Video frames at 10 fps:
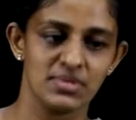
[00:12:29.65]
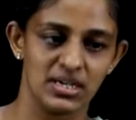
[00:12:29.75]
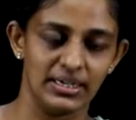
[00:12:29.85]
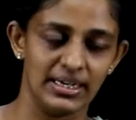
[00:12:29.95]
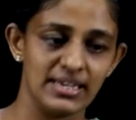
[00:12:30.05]

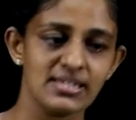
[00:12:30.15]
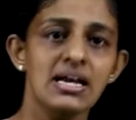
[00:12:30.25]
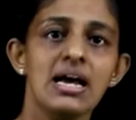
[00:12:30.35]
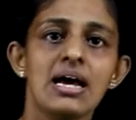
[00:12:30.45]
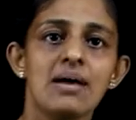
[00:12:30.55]
Sundays,
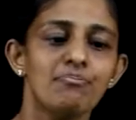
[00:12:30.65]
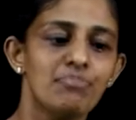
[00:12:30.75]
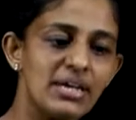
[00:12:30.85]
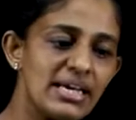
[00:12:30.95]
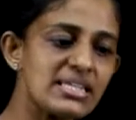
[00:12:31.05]

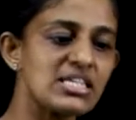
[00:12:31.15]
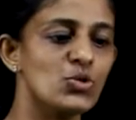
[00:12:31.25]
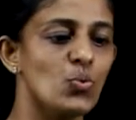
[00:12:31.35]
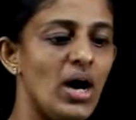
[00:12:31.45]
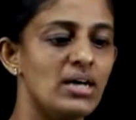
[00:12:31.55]
brings
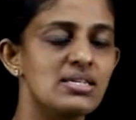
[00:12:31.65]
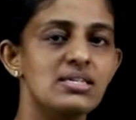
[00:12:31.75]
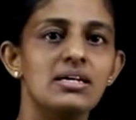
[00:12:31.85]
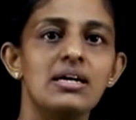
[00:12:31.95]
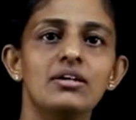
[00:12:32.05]
to us,